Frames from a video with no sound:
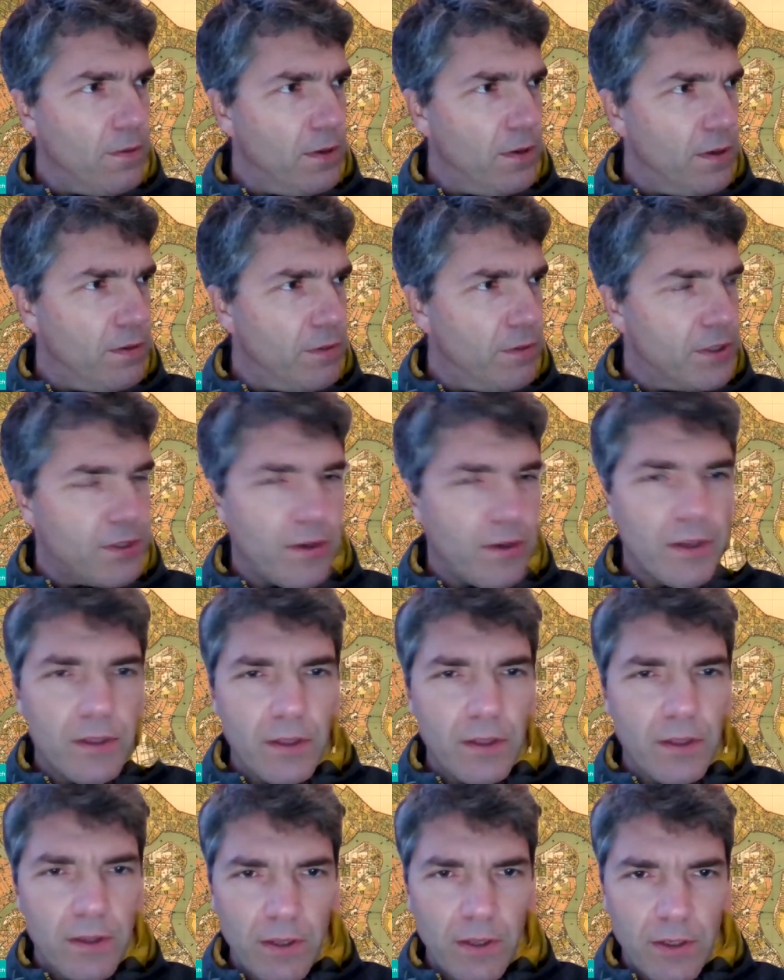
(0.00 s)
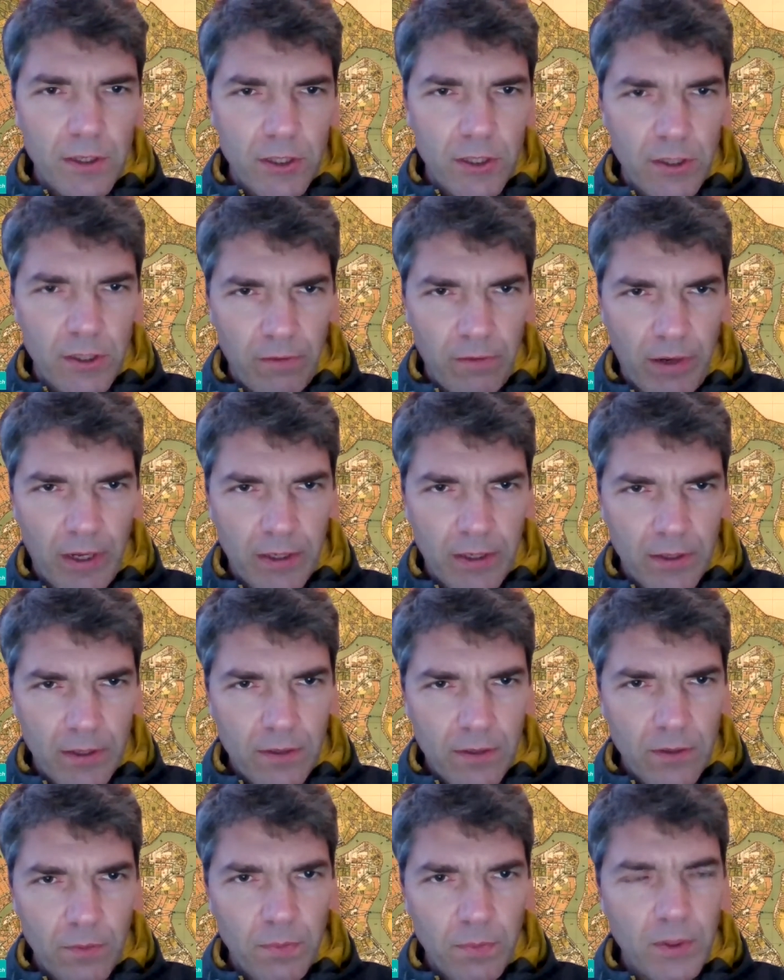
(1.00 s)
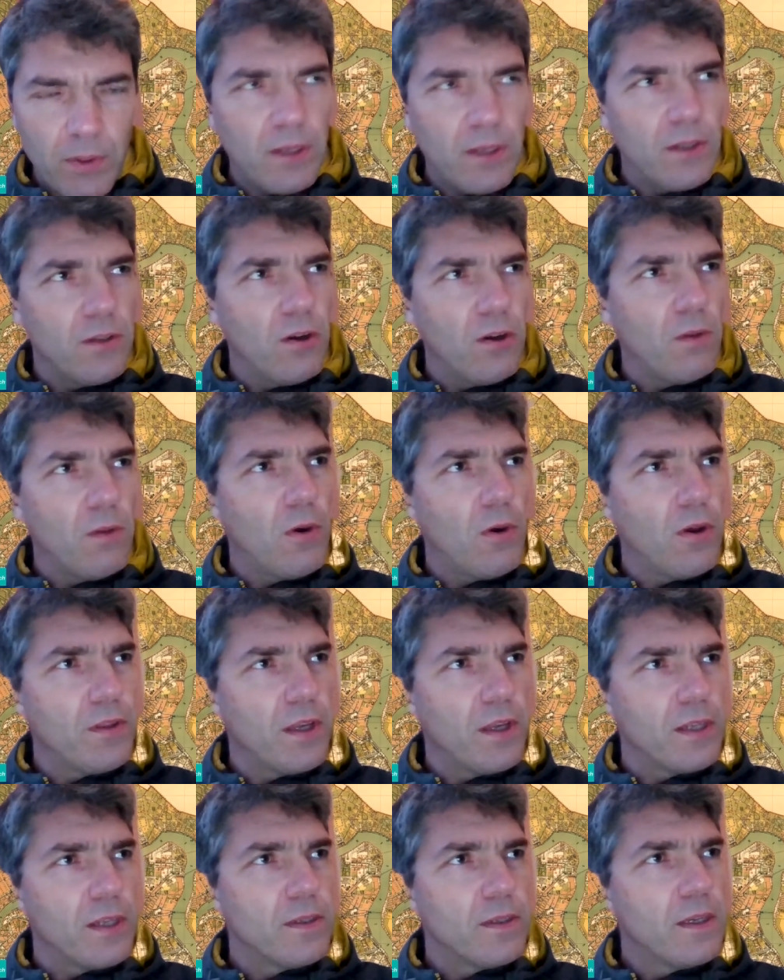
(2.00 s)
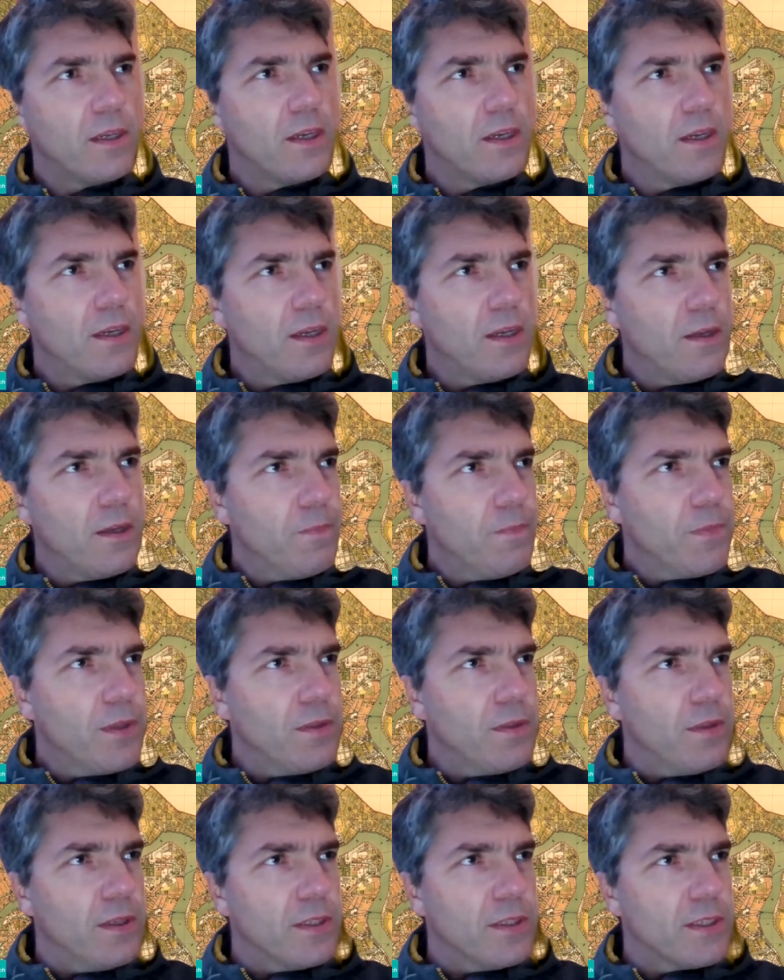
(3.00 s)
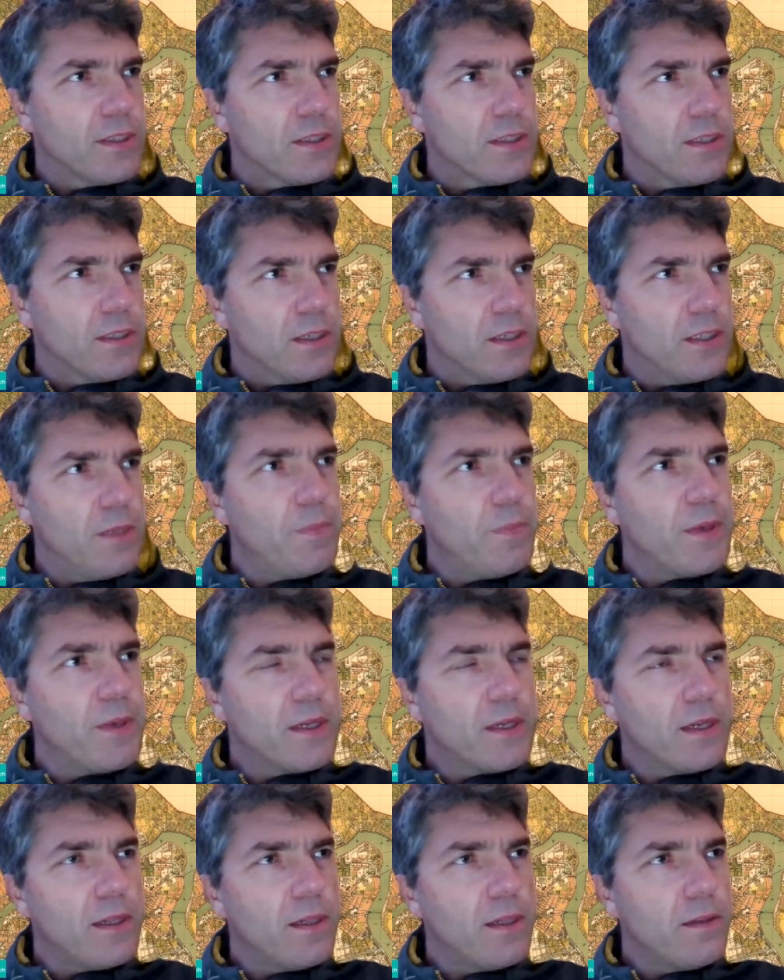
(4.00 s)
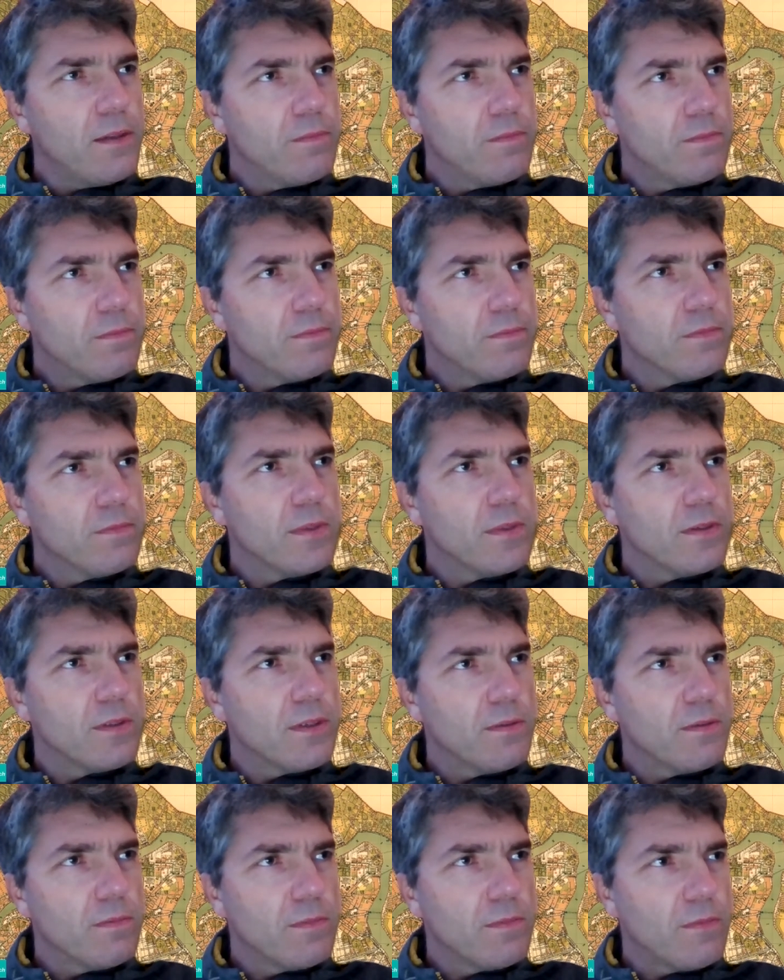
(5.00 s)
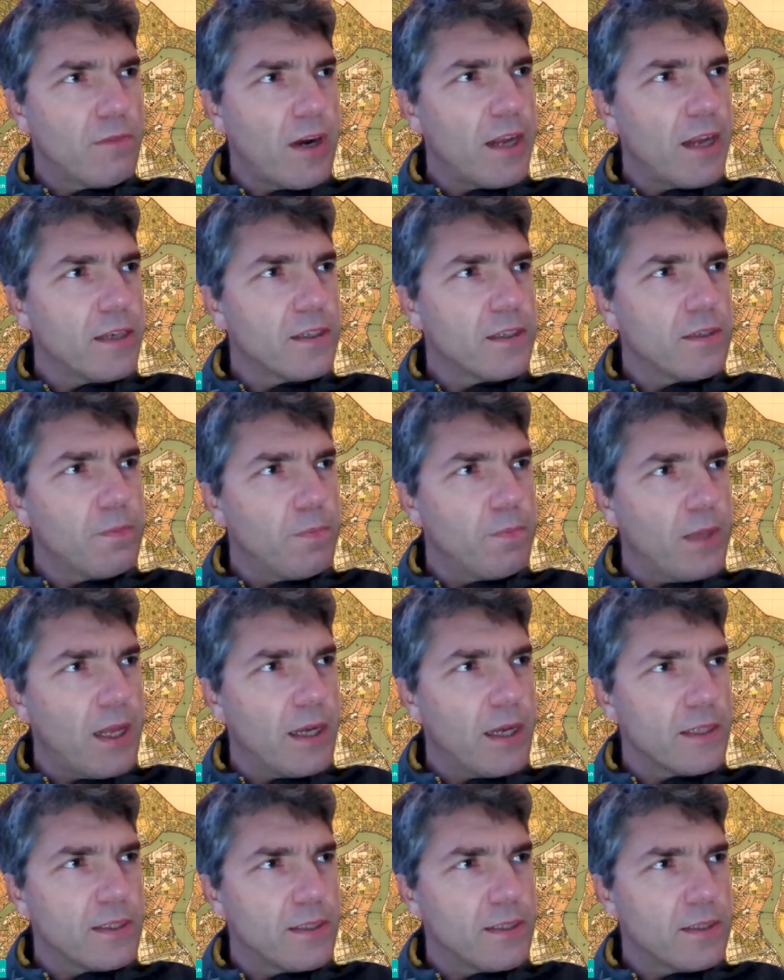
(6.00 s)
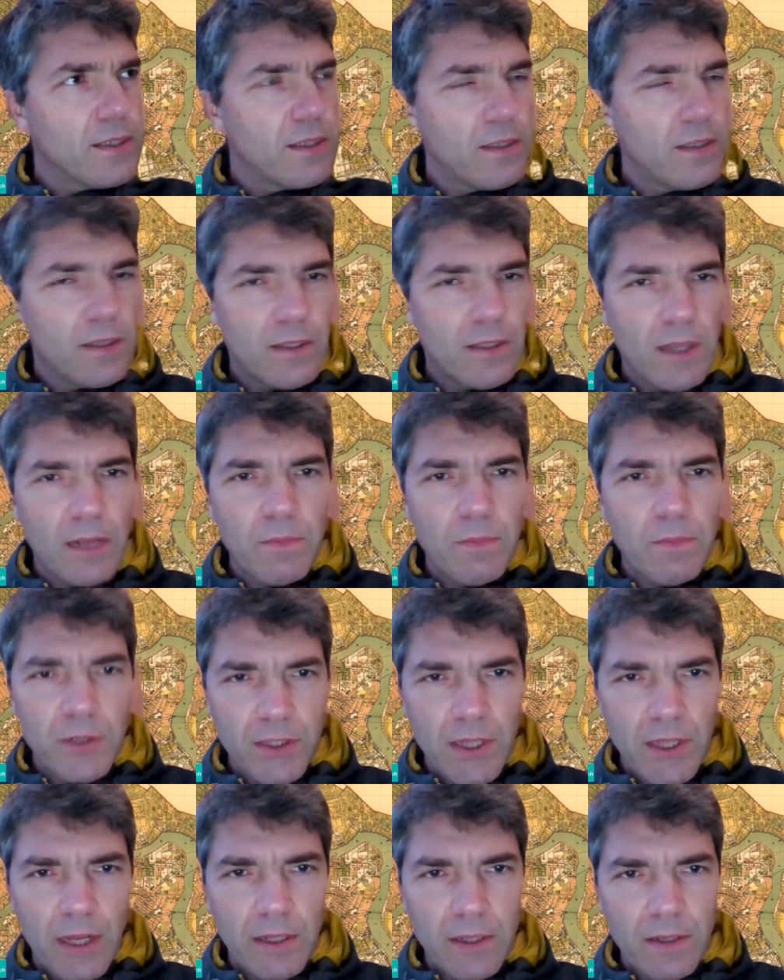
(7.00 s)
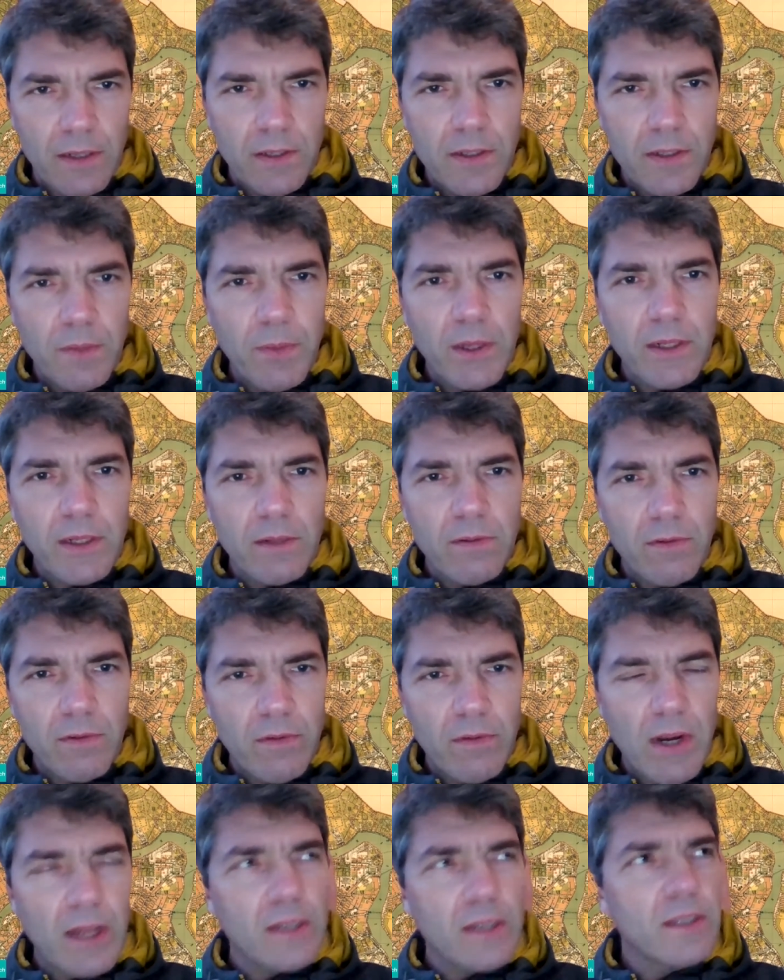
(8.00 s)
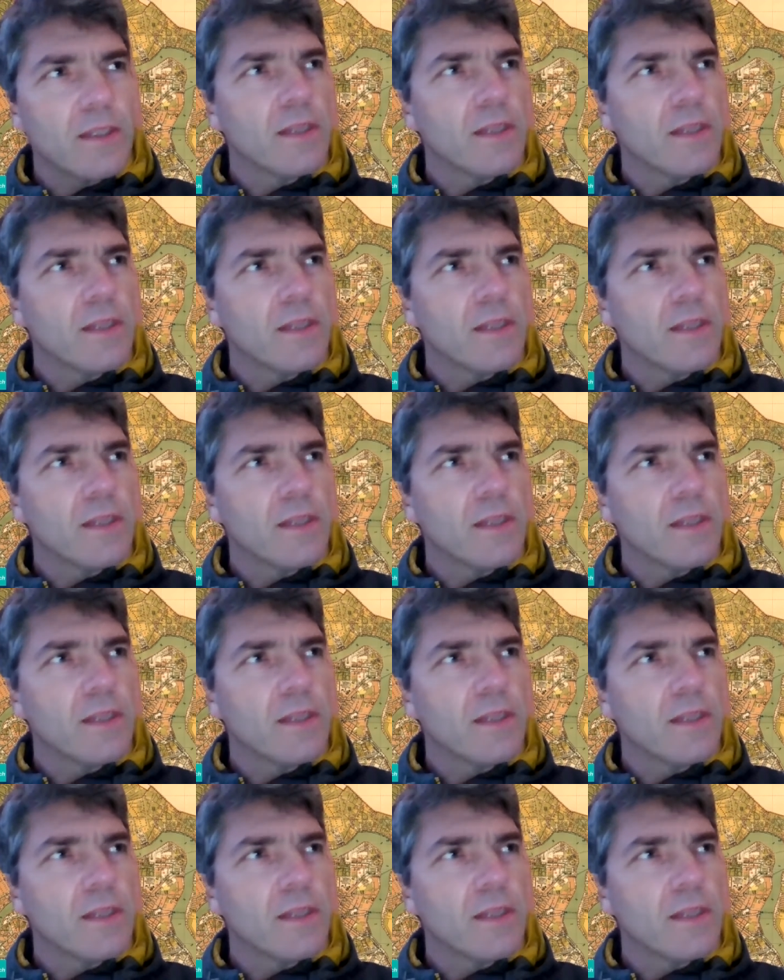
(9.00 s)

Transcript: restricted the initial rent to be no more than this typical rent plus 10%. And typical rent